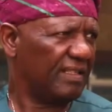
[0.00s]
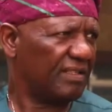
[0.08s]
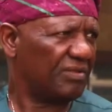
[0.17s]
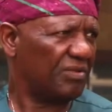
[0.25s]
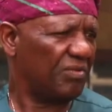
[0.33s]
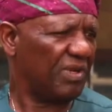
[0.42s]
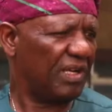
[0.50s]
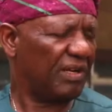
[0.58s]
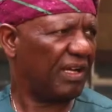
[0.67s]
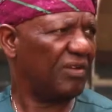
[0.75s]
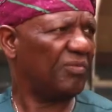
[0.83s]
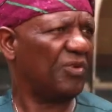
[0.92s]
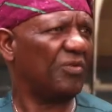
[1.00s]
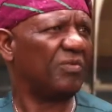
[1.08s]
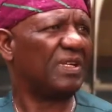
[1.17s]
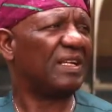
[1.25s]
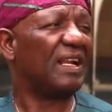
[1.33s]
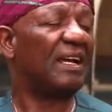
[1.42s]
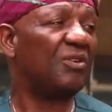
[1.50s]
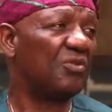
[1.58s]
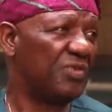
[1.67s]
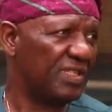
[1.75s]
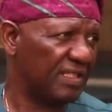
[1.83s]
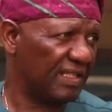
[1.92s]
So we now came up with nano
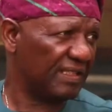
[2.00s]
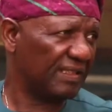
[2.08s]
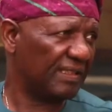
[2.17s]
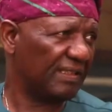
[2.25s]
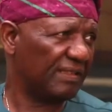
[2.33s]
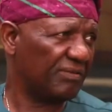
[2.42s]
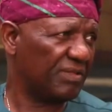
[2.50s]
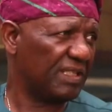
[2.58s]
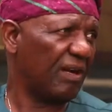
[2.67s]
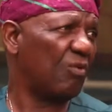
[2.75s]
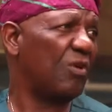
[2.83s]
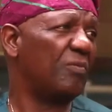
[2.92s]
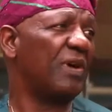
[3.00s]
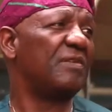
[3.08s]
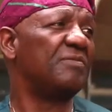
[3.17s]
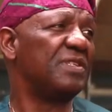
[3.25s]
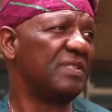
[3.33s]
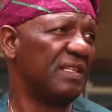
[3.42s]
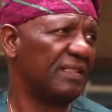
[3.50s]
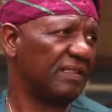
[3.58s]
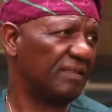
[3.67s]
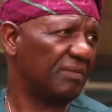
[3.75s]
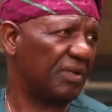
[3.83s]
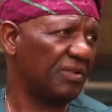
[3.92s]
businesses, which are one-man
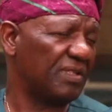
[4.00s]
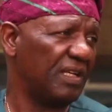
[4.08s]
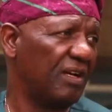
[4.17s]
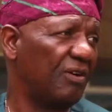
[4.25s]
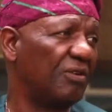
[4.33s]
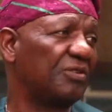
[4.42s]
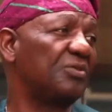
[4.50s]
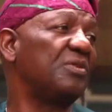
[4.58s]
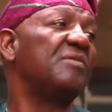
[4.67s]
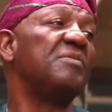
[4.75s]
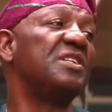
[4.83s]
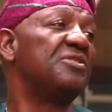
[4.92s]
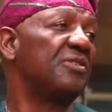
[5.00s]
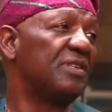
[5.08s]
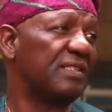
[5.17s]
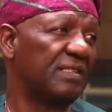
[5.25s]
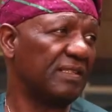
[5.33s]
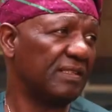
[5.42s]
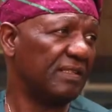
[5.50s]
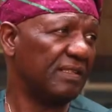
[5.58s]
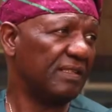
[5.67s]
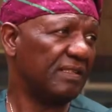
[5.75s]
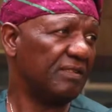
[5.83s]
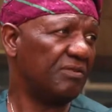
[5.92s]
businesses, because they are also in majority,
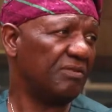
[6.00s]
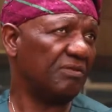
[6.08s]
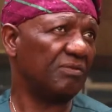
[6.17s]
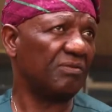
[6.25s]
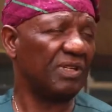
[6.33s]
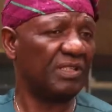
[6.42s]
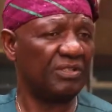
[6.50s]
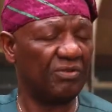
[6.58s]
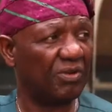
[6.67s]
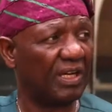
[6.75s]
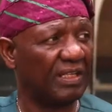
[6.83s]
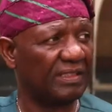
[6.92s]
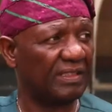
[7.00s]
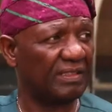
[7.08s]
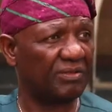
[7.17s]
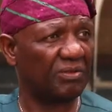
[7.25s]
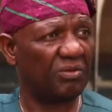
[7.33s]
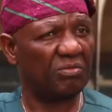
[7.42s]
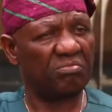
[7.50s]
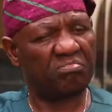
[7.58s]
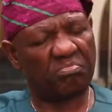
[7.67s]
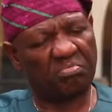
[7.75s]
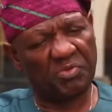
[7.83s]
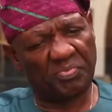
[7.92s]
you know, when you look at it. So
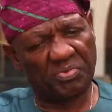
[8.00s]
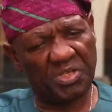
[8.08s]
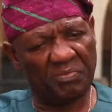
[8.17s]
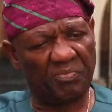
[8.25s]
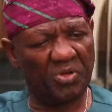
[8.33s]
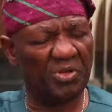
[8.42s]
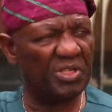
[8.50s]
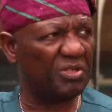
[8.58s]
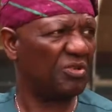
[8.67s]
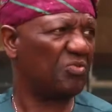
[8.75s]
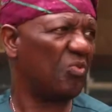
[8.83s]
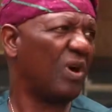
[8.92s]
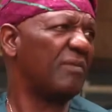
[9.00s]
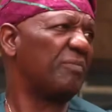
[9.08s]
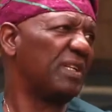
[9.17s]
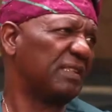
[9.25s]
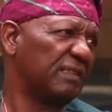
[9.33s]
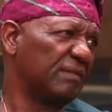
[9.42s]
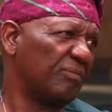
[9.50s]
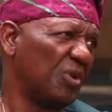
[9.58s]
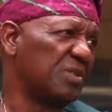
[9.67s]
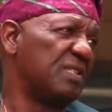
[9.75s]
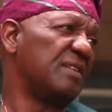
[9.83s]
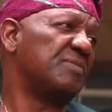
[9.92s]
people employing just one person
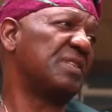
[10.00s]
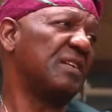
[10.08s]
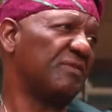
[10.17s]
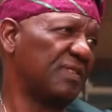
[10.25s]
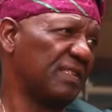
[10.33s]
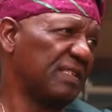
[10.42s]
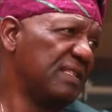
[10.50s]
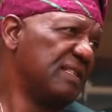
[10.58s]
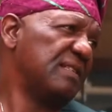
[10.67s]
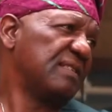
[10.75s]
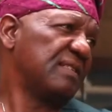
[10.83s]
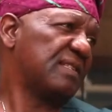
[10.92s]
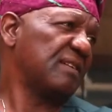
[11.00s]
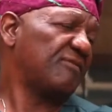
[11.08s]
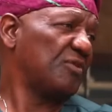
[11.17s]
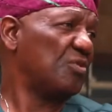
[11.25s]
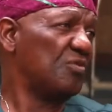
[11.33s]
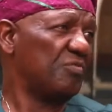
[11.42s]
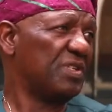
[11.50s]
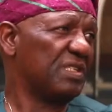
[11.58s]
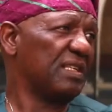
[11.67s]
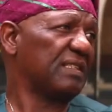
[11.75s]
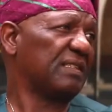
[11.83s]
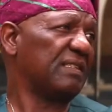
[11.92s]
plus themselves, self-owned
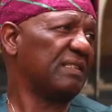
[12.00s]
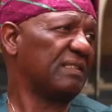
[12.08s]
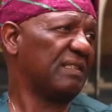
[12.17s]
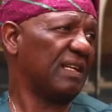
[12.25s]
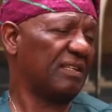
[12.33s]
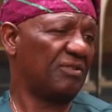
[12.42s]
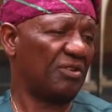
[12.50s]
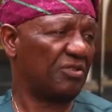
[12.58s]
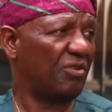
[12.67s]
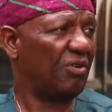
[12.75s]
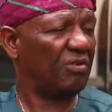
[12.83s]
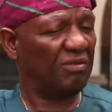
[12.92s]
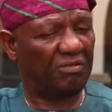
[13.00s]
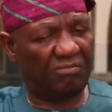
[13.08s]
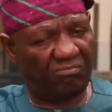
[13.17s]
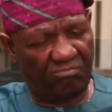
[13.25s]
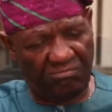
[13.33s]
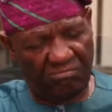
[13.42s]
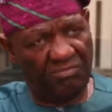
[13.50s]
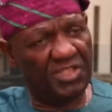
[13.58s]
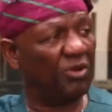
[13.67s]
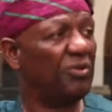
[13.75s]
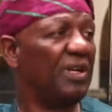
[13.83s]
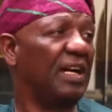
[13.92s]
businesses that just run on the
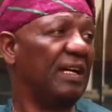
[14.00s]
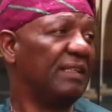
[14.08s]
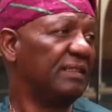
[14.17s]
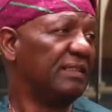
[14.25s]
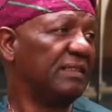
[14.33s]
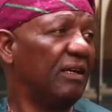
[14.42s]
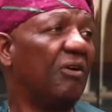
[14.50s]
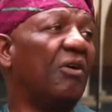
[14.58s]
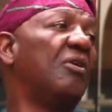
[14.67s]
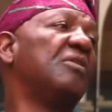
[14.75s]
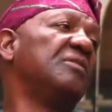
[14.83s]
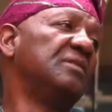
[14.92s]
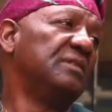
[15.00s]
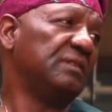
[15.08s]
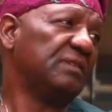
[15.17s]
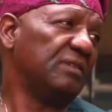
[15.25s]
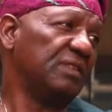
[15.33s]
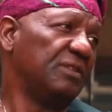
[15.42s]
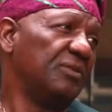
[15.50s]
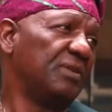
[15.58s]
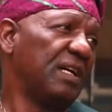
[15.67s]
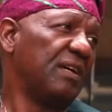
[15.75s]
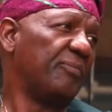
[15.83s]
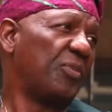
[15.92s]
owner, or the
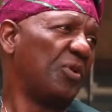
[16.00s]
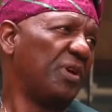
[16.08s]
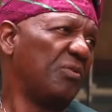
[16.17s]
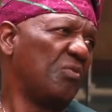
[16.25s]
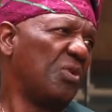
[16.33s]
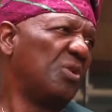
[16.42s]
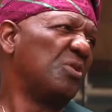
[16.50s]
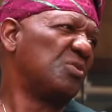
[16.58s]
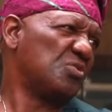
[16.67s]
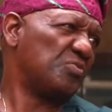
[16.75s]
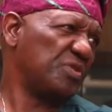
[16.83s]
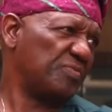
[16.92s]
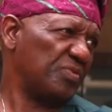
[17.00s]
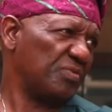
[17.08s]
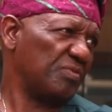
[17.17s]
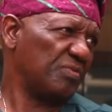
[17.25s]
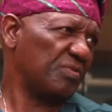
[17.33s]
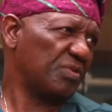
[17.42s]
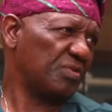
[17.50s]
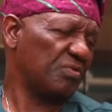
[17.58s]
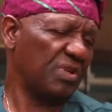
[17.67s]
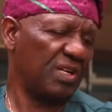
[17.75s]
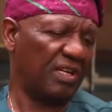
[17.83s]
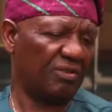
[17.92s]
owner employing one or two people. So
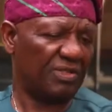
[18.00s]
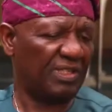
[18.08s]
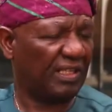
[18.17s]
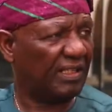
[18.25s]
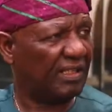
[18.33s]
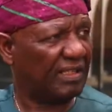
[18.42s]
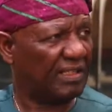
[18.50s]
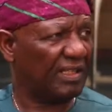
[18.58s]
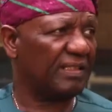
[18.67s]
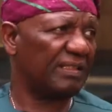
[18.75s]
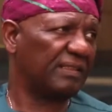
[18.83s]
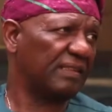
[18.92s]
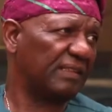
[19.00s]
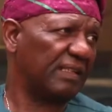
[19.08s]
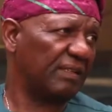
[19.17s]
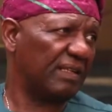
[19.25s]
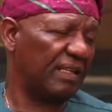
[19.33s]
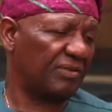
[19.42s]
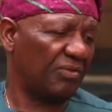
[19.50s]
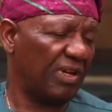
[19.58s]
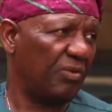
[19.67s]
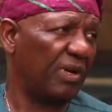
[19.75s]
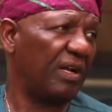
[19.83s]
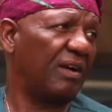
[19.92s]
we now segregated, and that's why
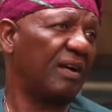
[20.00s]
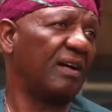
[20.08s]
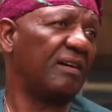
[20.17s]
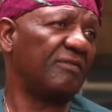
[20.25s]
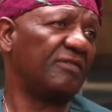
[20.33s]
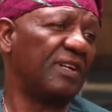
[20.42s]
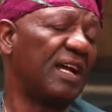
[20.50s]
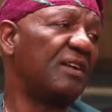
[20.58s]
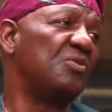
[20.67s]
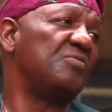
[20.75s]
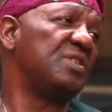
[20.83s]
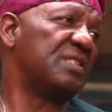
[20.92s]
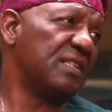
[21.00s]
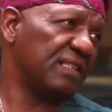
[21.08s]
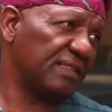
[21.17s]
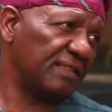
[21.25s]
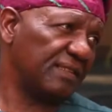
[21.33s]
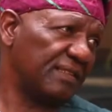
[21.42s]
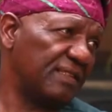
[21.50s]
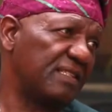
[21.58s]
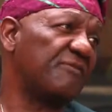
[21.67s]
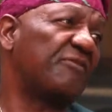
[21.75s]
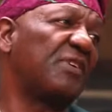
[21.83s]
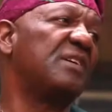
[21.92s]
we now have nano businesses,
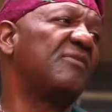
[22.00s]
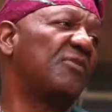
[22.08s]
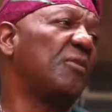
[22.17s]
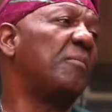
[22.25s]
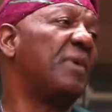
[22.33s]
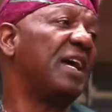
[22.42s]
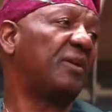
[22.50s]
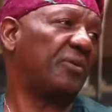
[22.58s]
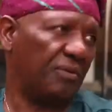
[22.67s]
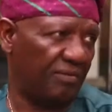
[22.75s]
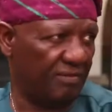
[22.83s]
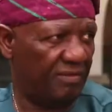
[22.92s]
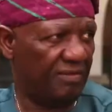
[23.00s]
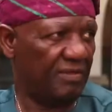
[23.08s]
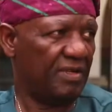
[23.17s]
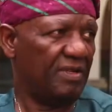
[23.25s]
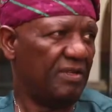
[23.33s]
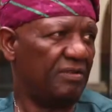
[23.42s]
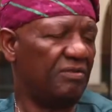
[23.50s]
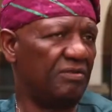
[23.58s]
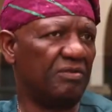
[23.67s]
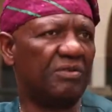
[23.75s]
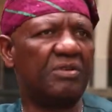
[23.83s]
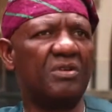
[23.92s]
different from micro. You
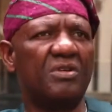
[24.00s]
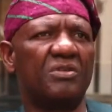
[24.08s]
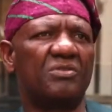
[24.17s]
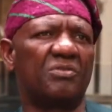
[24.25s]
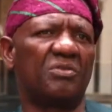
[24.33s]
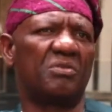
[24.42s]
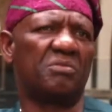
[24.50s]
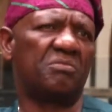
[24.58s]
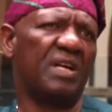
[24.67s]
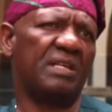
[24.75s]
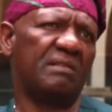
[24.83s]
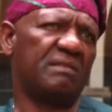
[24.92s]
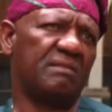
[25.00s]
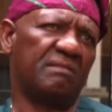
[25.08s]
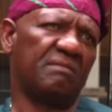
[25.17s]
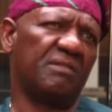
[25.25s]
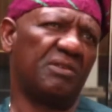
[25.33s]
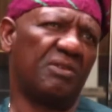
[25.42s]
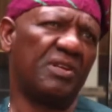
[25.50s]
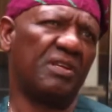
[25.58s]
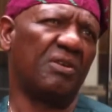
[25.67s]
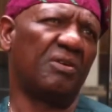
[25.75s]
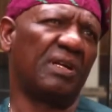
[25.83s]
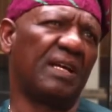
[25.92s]
know. So all the
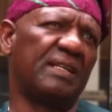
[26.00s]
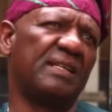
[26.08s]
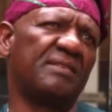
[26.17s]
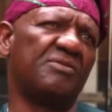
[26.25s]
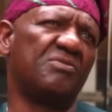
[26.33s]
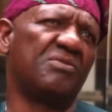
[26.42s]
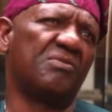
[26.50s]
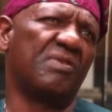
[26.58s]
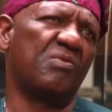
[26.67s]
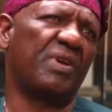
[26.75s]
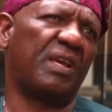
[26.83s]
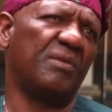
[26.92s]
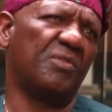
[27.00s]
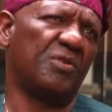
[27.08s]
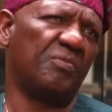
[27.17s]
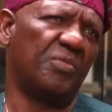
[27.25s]
longer, then you know when we came on